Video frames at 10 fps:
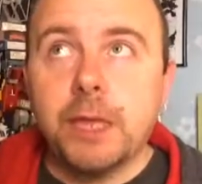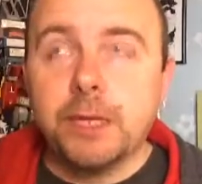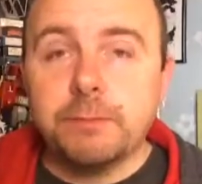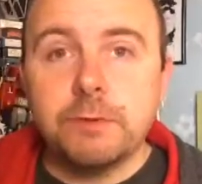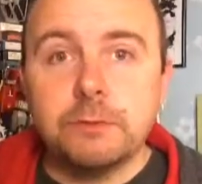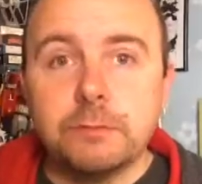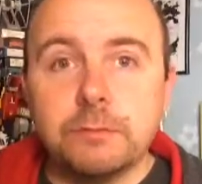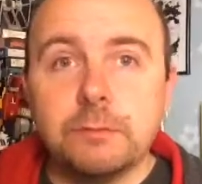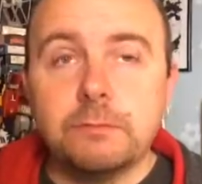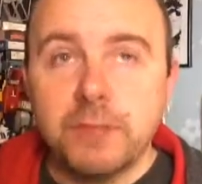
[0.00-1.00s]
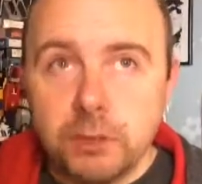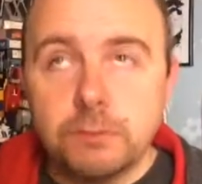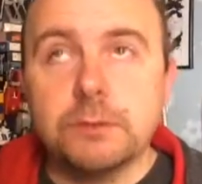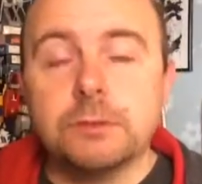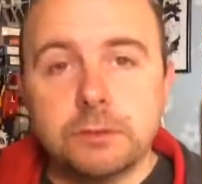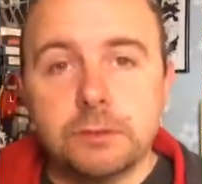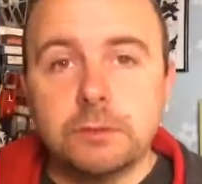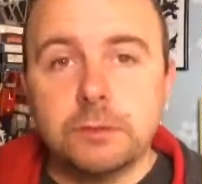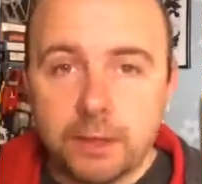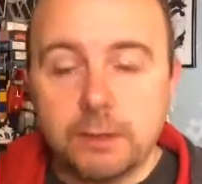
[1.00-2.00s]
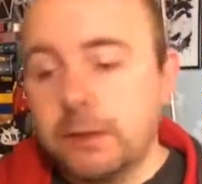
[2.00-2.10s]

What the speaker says: Expo pickups. Yeah.